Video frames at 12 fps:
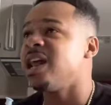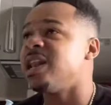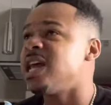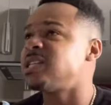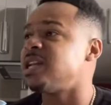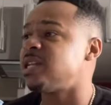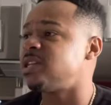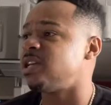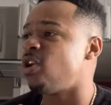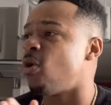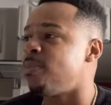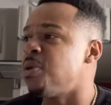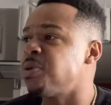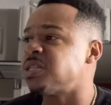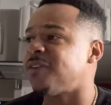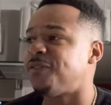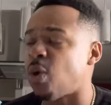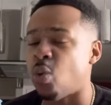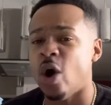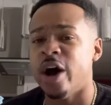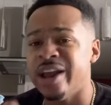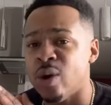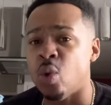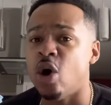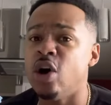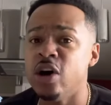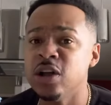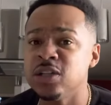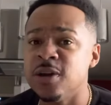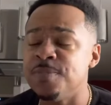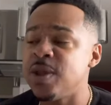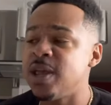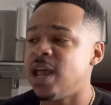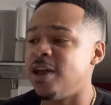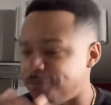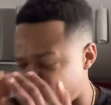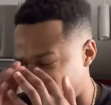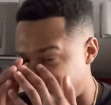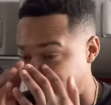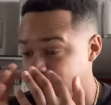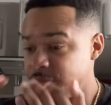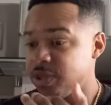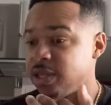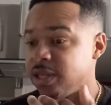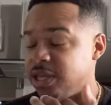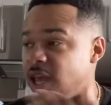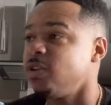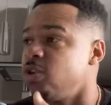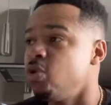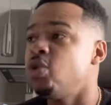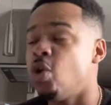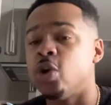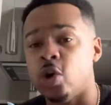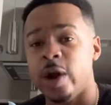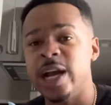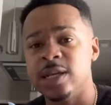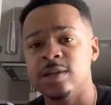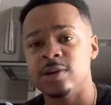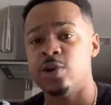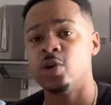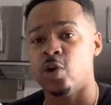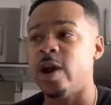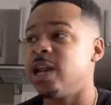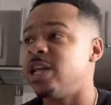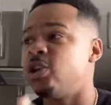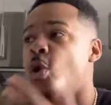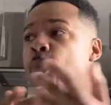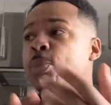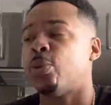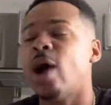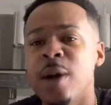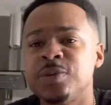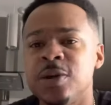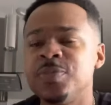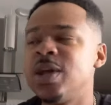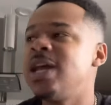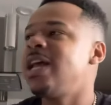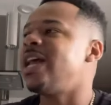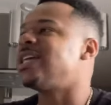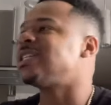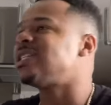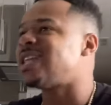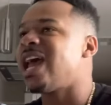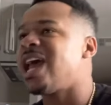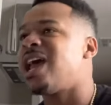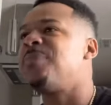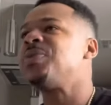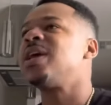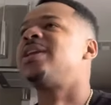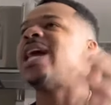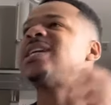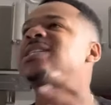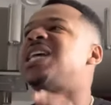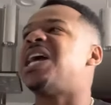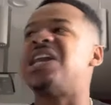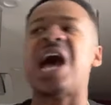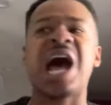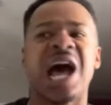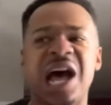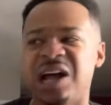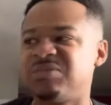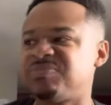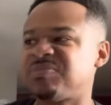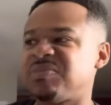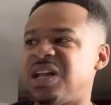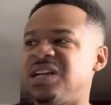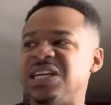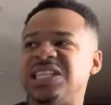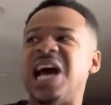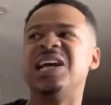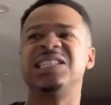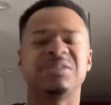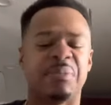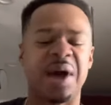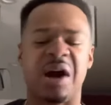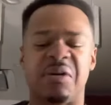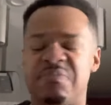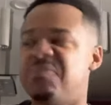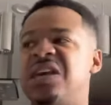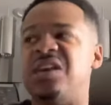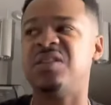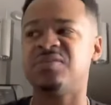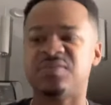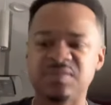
of listening to your music for what it was and for like giving you your credit, your credit and your props, instead they said, nah, cause it's about me